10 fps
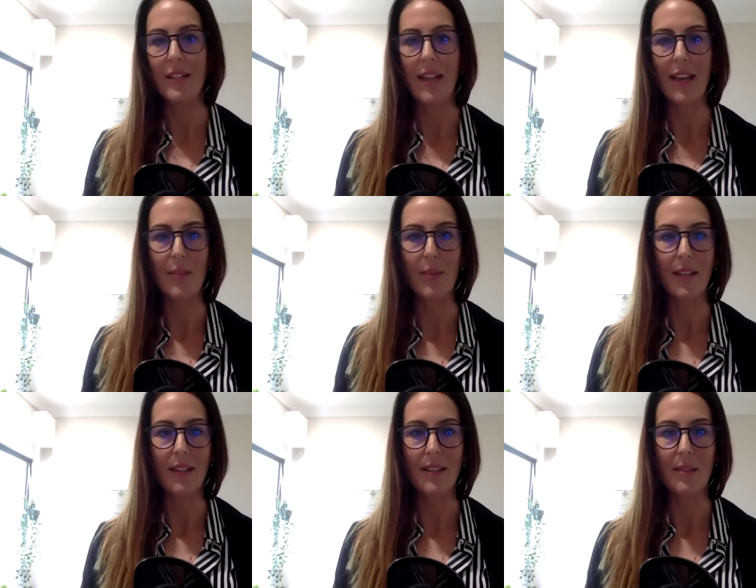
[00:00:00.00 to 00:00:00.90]
take, but
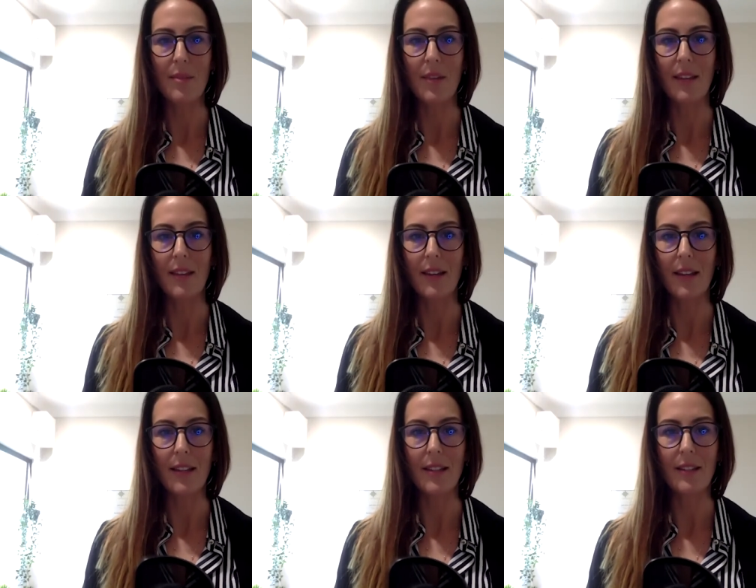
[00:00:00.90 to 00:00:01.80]
it's something that I
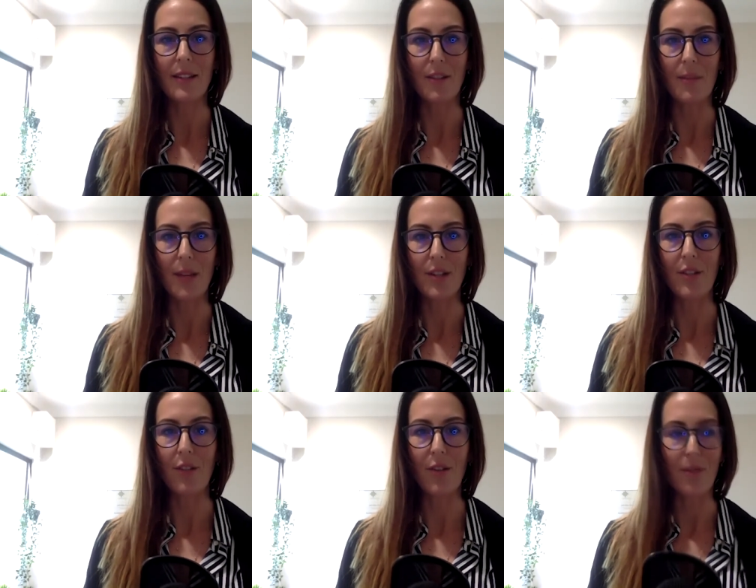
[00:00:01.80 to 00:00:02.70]
guess you know makes you
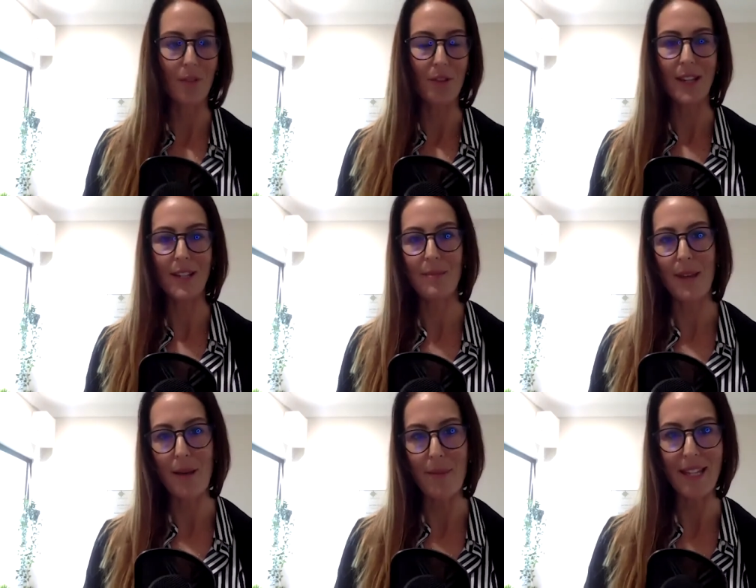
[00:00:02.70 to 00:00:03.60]
grow, and all these
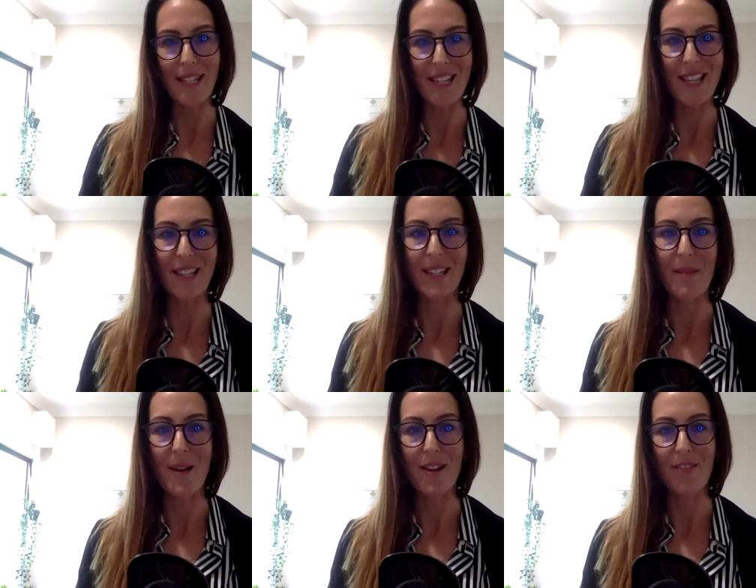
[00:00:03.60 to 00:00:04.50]
amazing things
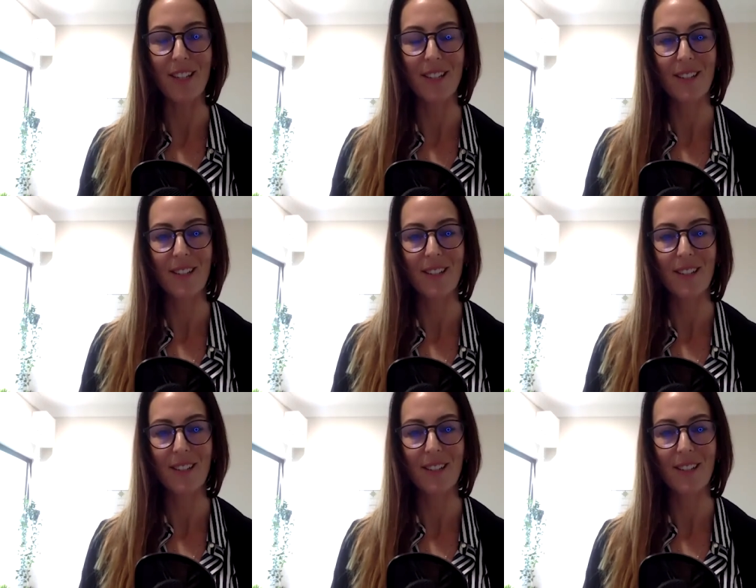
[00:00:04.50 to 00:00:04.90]
come out of it.